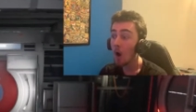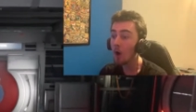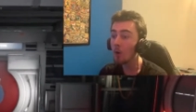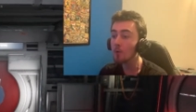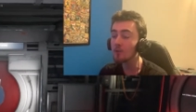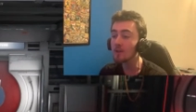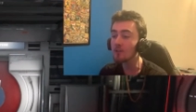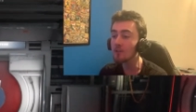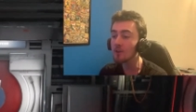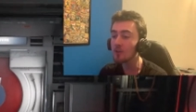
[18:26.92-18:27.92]
Oh, so
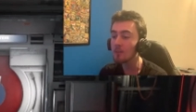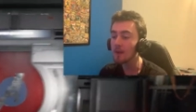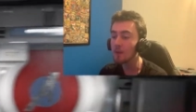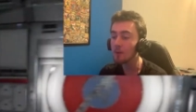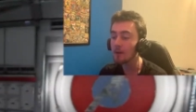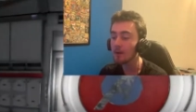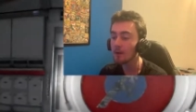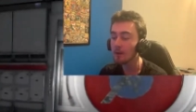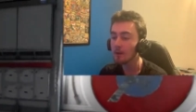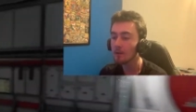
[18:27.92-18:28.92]
that's the cosmetic we
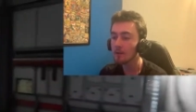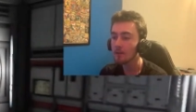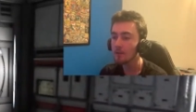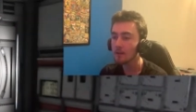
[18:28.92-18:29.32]
got. Let's